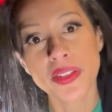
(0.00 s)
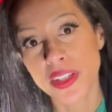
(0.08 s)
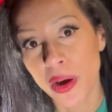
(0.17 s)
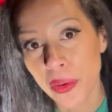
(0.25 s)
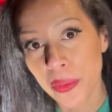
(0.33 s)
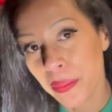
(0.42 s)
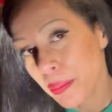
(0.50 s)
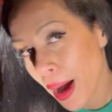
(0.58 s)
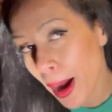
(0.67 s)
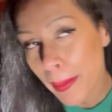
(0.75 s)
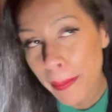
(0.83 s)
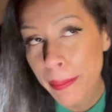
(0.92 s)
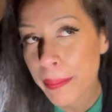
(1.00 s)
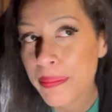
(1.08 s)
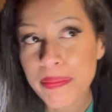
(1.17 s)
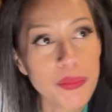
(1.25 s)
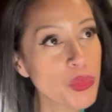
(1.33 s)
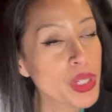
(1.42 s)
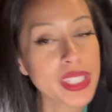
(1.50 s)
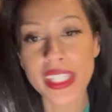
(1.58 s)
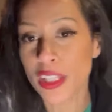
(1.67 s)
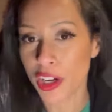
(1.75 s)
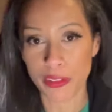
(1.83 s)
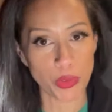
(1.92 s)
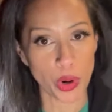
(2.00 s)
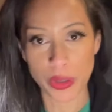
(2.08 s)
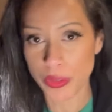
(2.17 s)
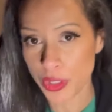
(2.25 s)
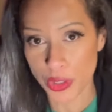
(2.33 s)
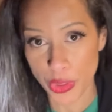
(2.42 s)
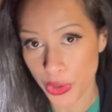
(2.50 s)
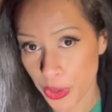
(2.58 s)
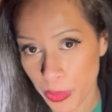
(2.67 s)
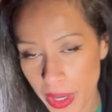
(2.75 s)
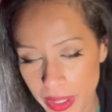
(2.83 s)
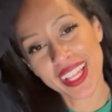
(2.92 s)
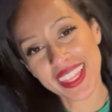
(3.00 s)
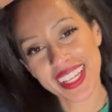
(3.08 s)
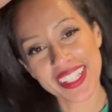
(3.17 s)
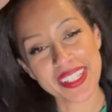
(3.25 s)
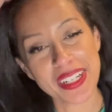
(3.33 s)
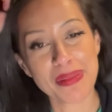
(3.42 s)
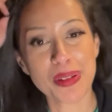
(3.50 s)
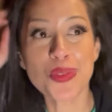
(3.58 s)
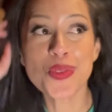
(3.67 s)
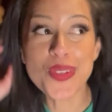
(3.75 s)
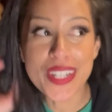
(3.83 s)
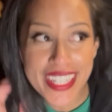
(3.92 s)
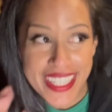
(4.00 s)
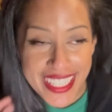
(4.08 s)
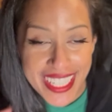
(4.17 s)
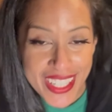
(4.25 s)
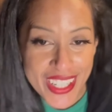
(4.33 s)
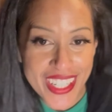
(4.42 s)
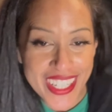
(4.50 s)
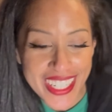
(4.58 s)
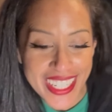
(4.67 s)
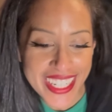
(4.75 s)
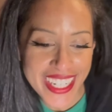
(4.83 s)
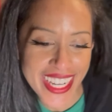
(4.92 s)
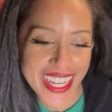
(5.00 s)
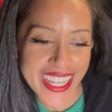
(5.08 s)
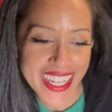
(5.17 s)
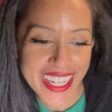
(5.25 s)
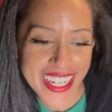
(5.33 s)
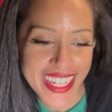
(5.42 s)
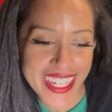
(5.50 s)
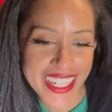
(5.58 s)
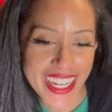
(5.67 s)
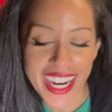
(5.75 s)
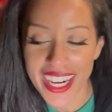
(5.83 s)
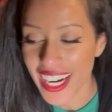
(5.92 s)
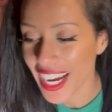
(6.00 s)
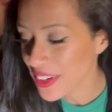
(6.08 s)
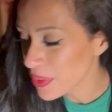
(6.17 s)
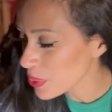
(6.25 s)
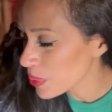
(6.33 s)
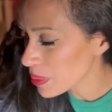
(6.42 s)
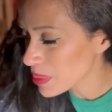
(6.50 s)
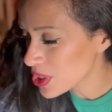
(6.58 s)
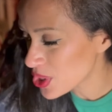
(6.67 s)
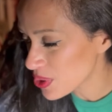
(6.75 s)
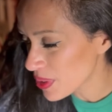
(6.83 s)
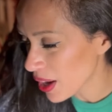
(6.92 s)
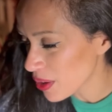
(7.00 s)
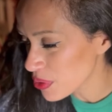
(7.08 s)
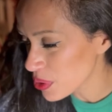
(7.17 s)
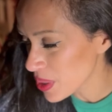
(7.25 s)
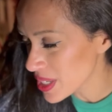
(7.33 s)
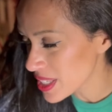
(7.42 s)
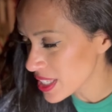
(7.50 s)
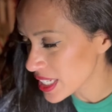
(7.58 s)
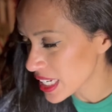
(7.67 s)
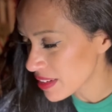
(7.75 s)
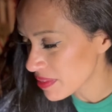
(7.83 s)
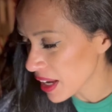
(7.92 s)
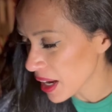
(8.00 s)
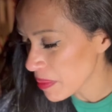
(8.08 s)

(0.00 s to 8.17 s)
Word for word: So I'm really looking forward to the third one. I think it's gonna be really good. And yeah, I don't know what I'm gonna do now for the rest of the evening.